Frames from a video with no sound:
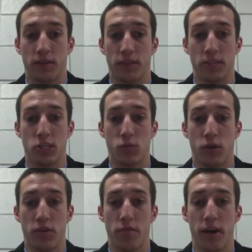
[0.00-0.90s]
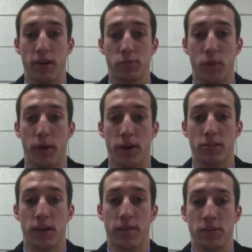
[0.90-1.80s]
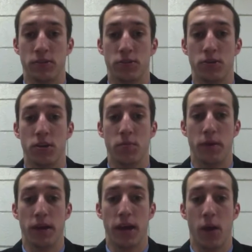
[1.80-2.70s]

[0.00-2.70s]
This is one of the values my parents have instituted in me,